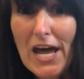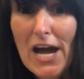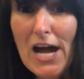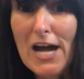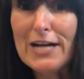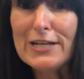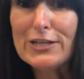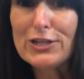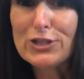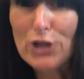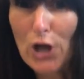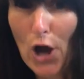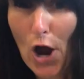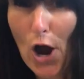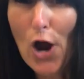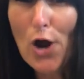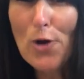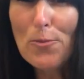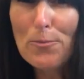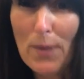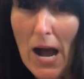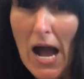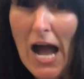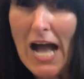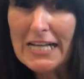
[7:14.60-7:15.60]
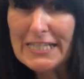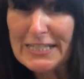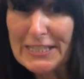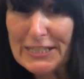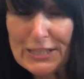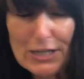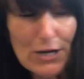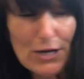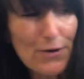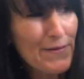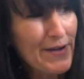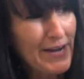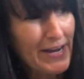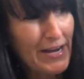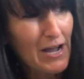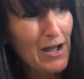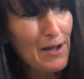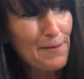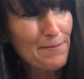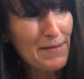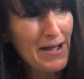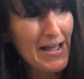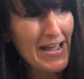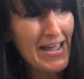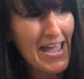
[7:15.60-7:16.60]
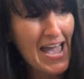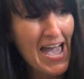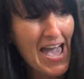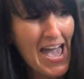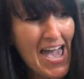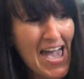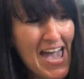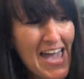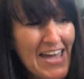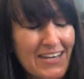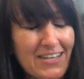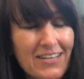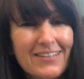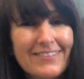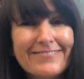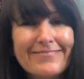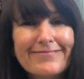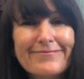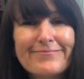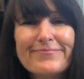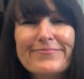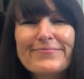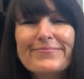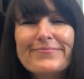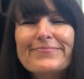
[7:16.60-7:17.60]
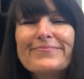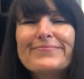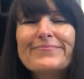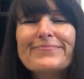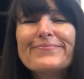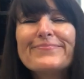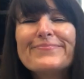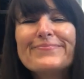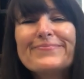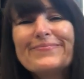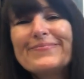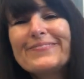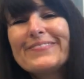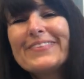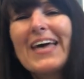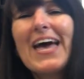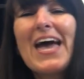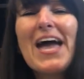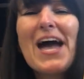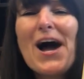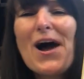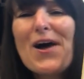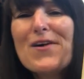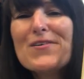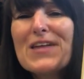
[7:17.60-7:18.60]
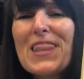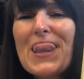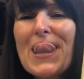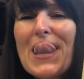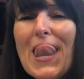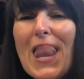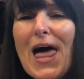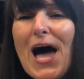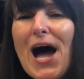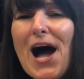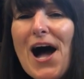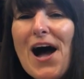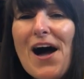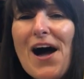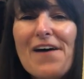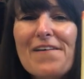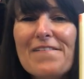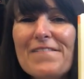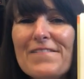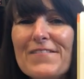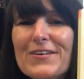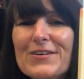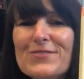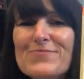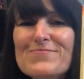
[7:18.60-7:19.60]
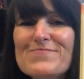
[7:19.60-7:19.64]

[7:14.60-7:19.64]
are two birds doing on my head? They are in love.